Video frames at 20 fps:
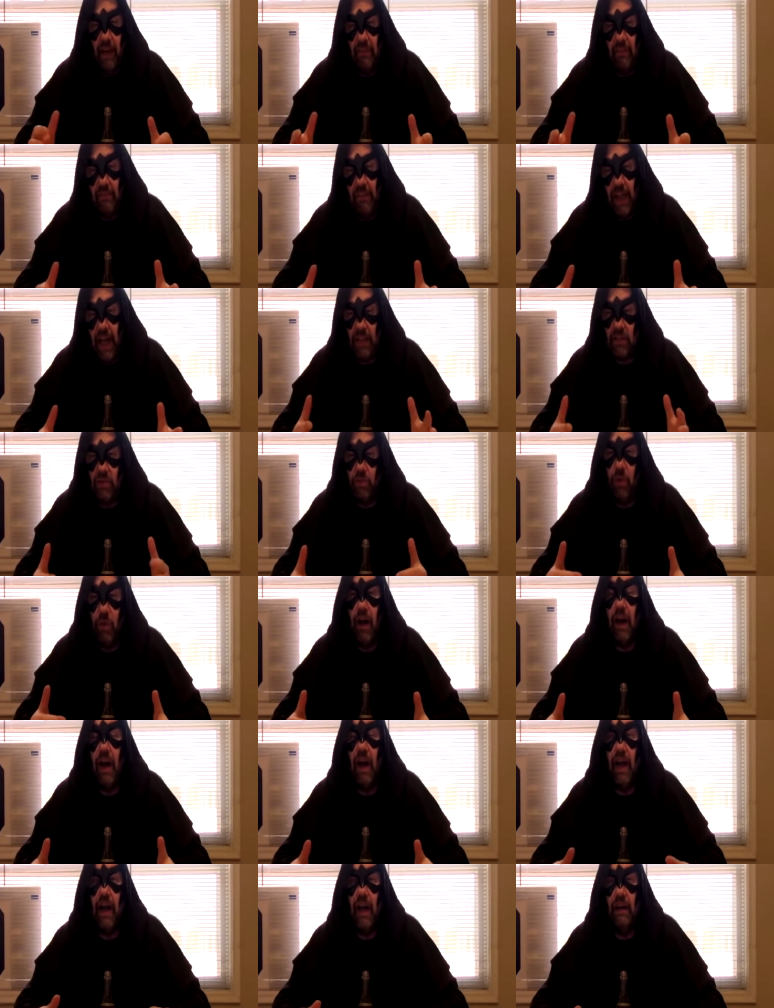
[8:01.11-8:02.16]
That's where
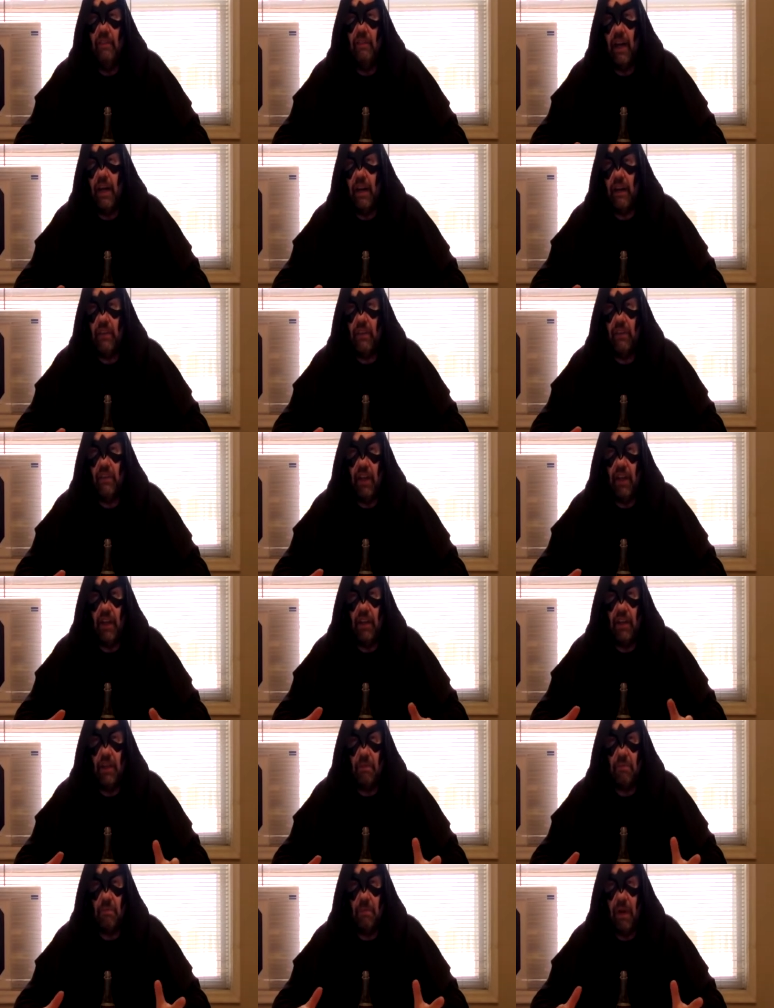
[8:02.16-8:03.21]
I have eggs, I
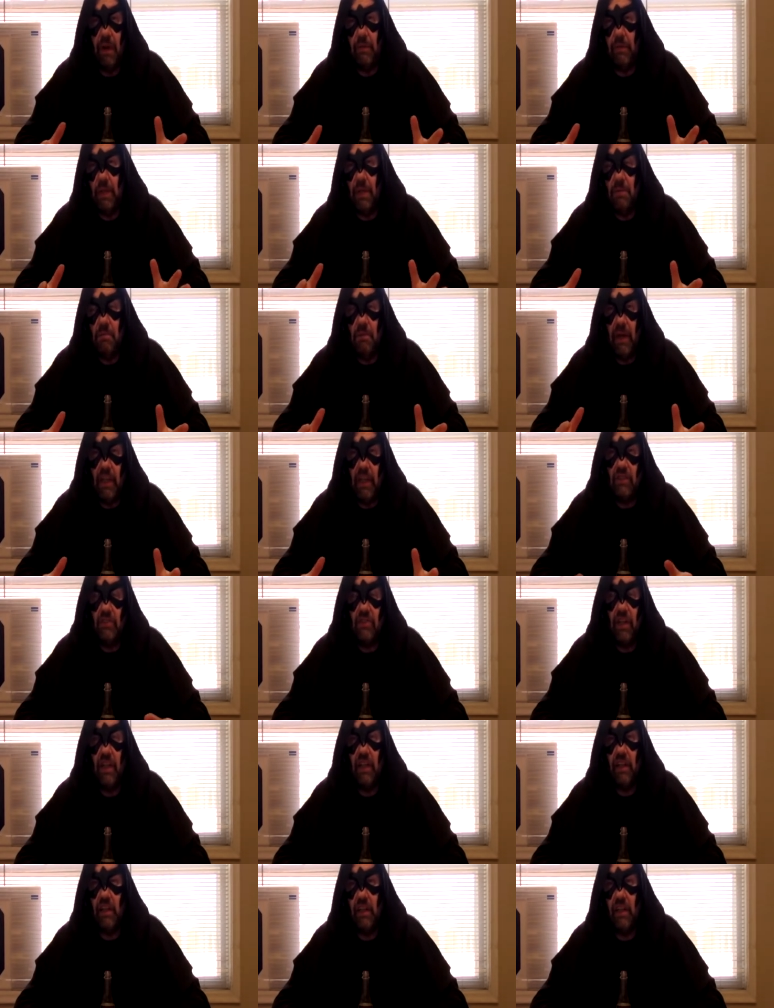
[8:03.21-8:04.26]
think probably in the main
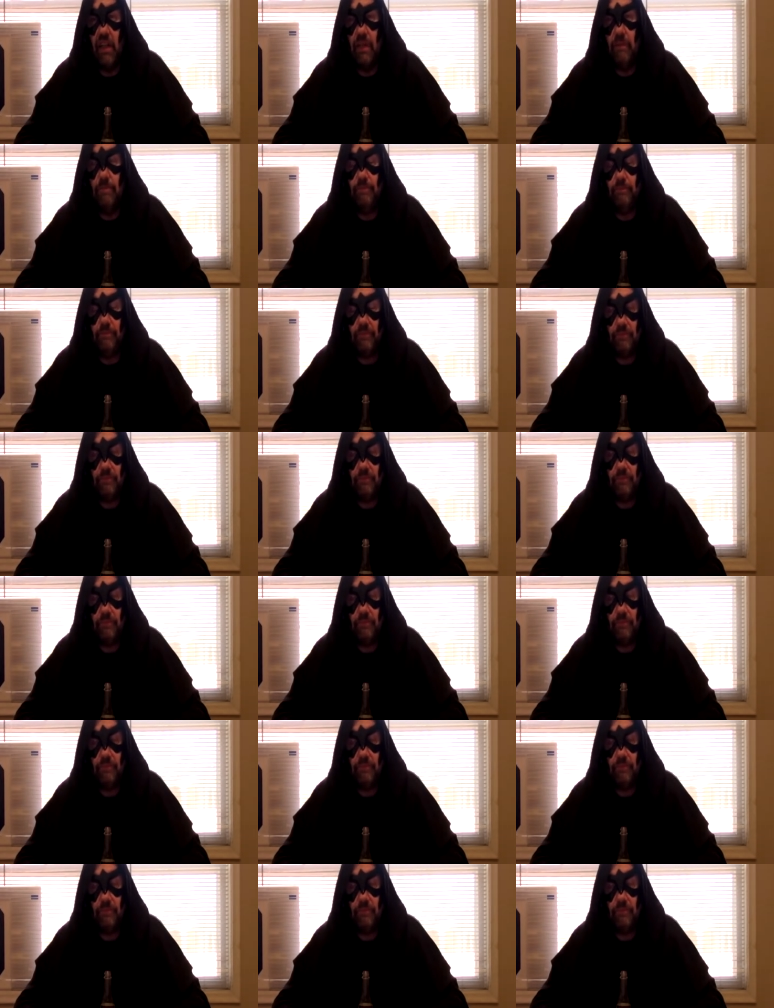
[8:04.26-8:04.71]
setting now.